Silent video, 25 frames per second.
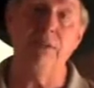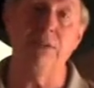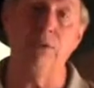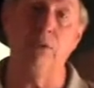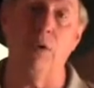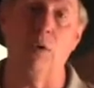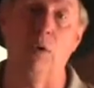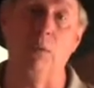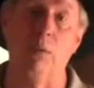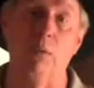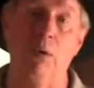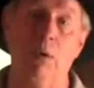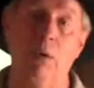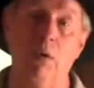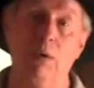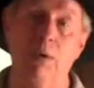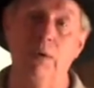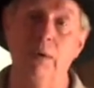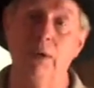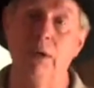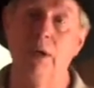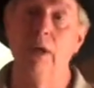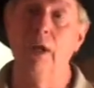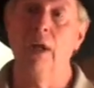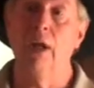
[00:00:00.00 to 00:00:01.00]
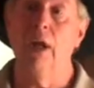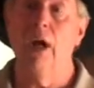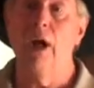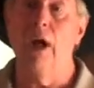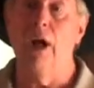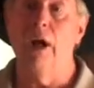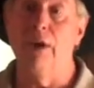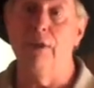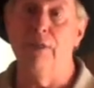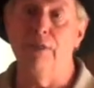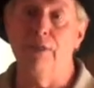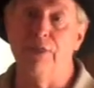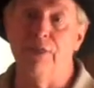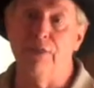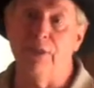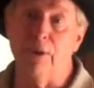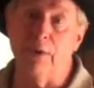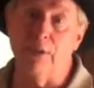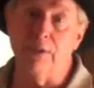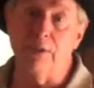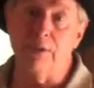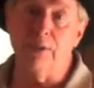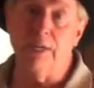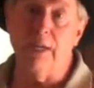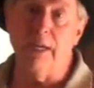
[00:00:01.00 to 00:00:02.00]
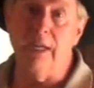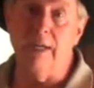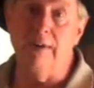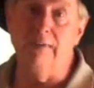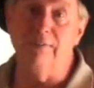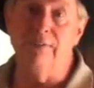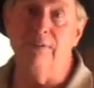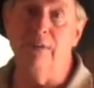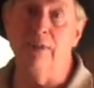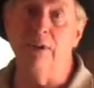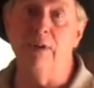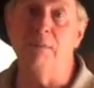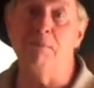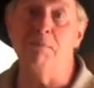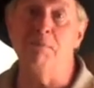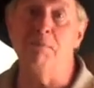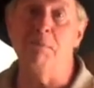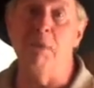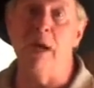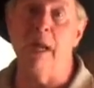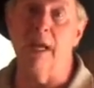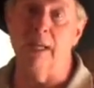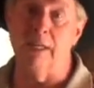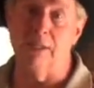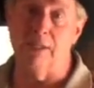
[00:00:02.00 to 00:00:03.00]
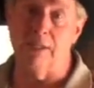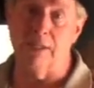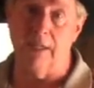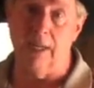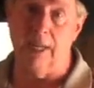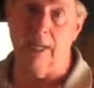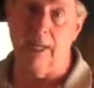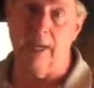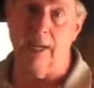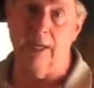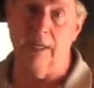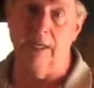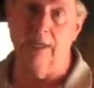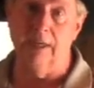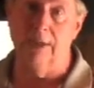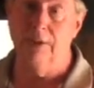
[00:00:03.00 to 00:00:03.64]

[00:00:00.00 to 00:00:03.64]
short wall, a 13 foot mega slide,